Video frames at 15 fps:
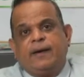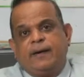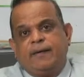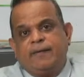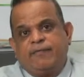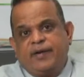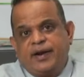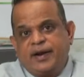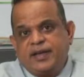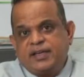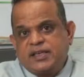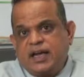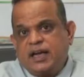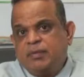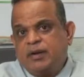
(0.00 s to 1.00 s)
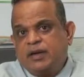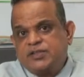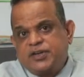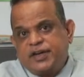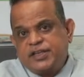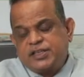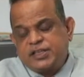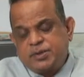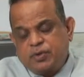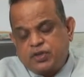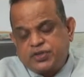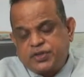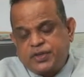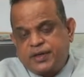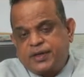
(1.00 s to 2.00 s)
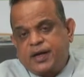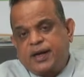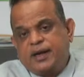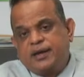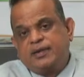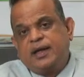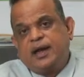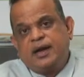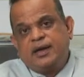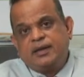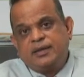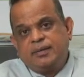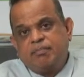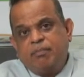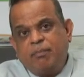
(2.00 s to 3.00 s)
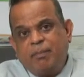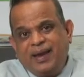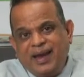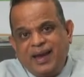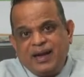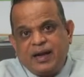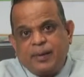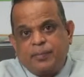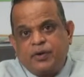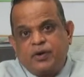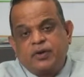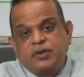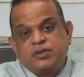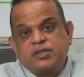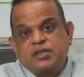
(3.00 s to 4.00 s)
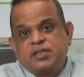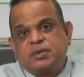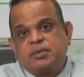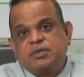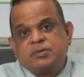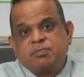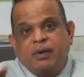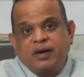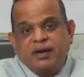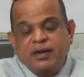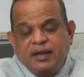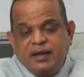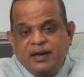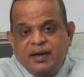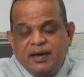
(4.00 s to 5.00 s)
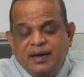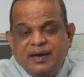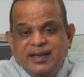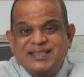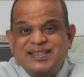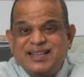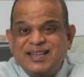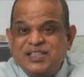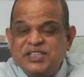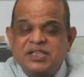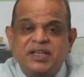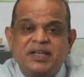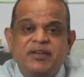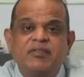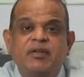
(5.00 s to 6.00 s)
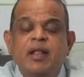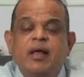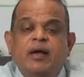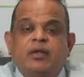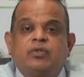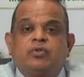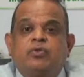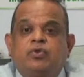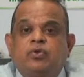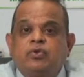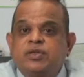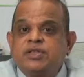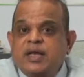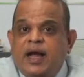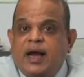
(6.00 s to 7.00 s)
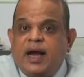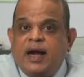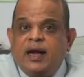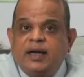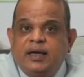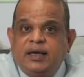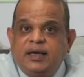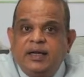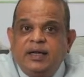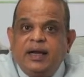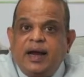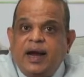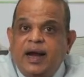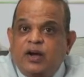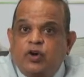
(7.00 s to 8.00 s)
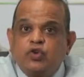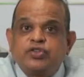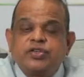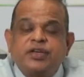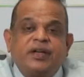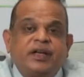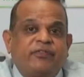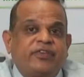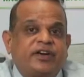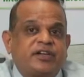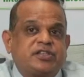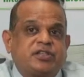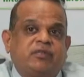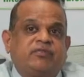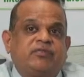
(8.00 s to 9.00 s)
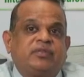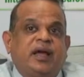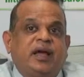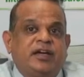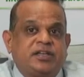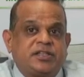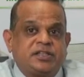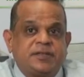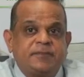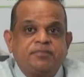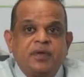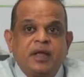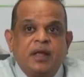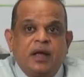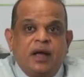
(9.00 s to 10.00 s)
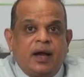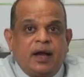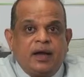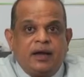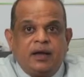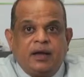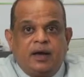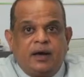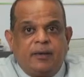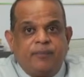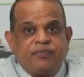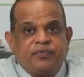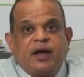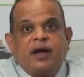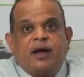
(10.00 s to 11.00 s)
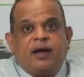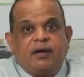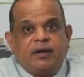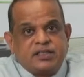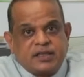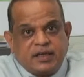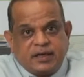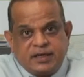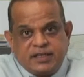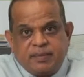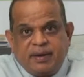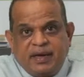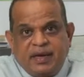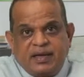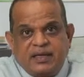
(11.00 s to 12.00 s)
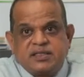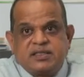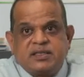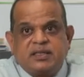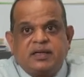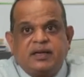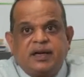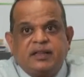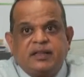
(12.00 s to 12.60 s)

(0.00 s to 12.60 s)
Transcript: Findings, animal studies demonstrated that the male reproductive system is particularly sensitive to this anti-androgenic effects of phthalates, and it's a big concern, and the